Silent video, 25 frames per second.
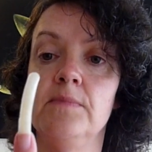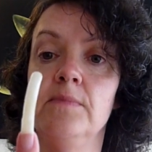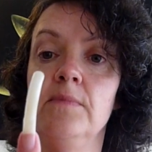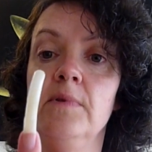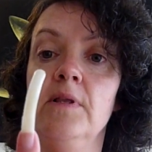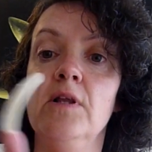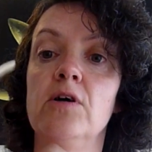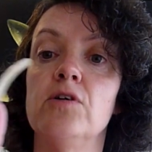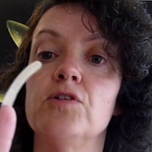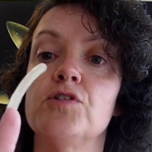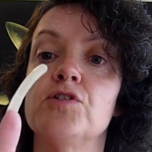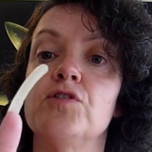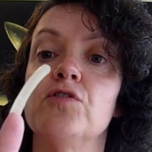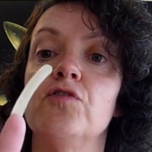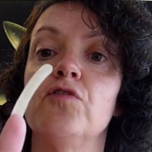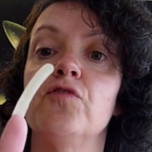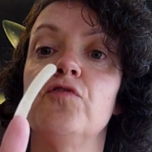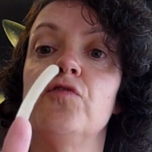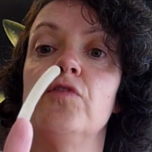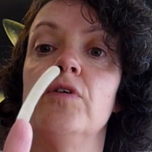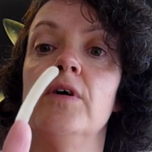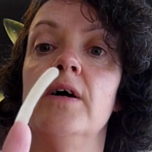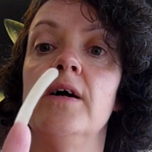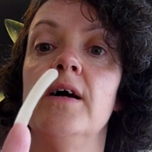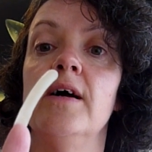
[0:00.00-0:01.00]
lots
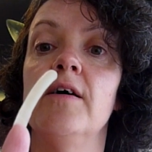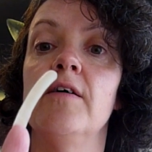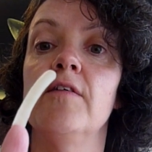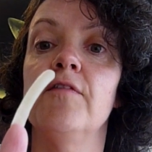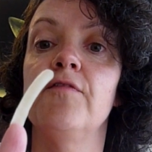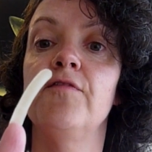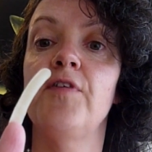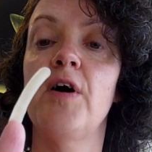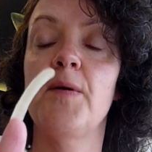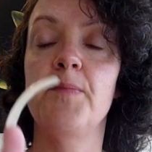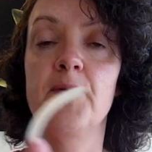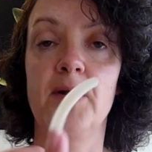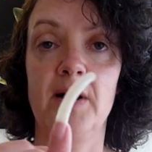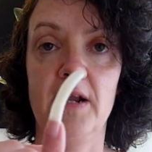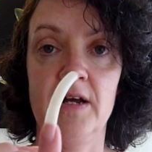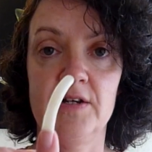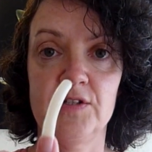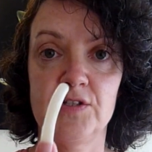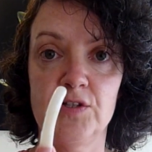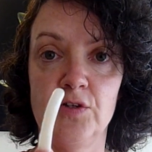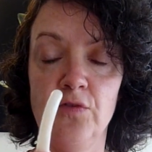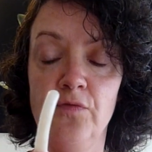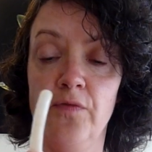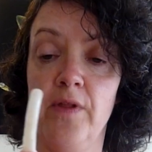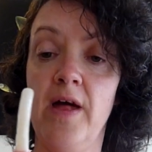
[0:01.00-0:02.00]
of
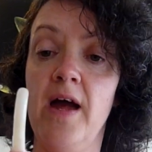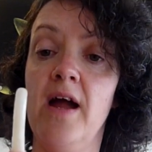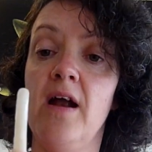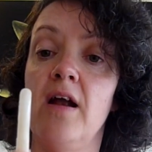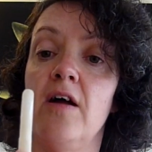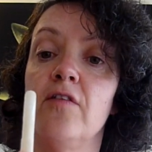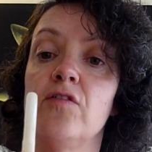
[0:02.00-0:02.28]
fiberglass on there.